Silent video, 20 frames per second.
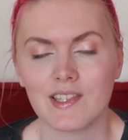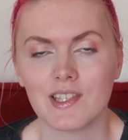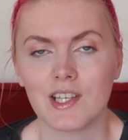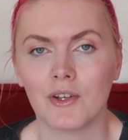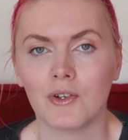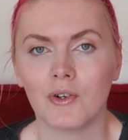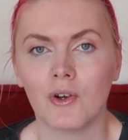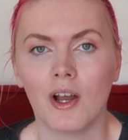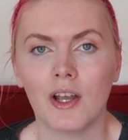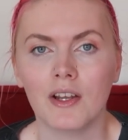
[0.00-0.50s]

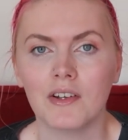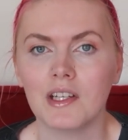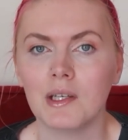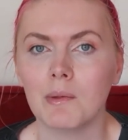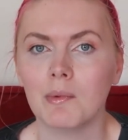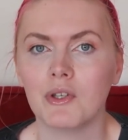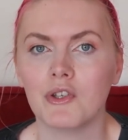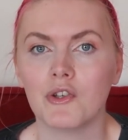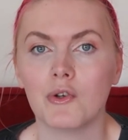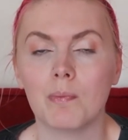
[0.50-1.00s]
So not
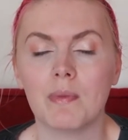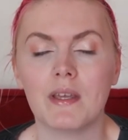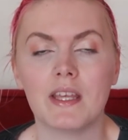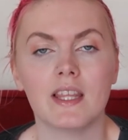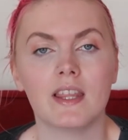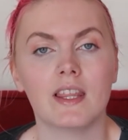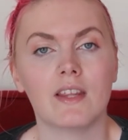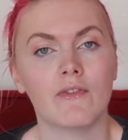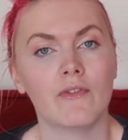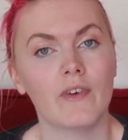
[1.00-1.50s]
only will you
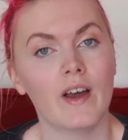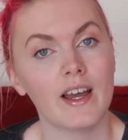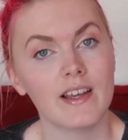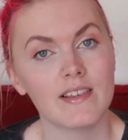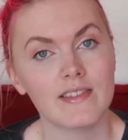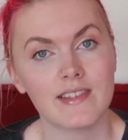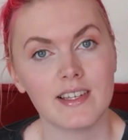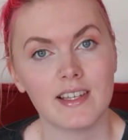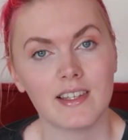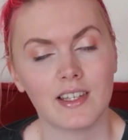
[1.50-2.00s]
be the
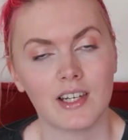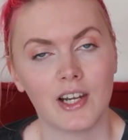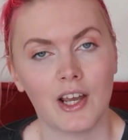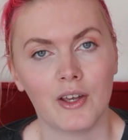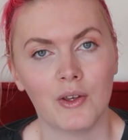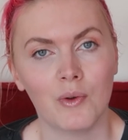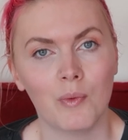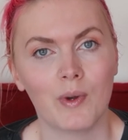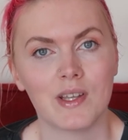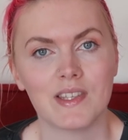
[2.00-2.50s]
first in the
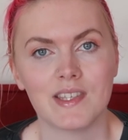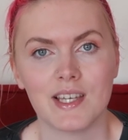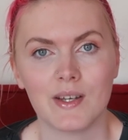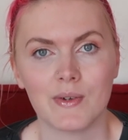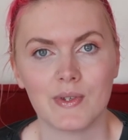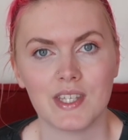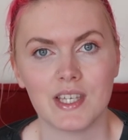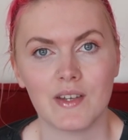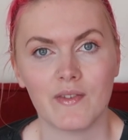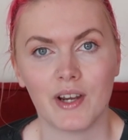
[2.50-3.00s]
know when
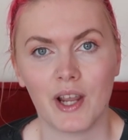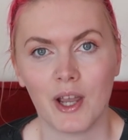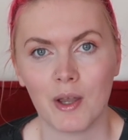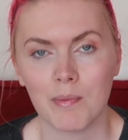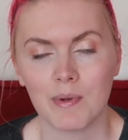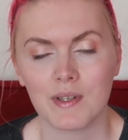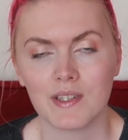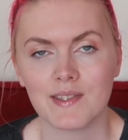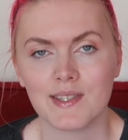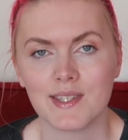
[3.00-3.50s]
TLC
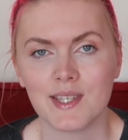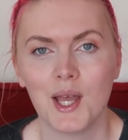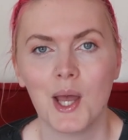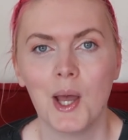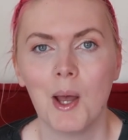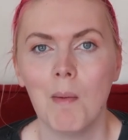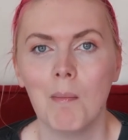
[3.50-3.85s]
reopens,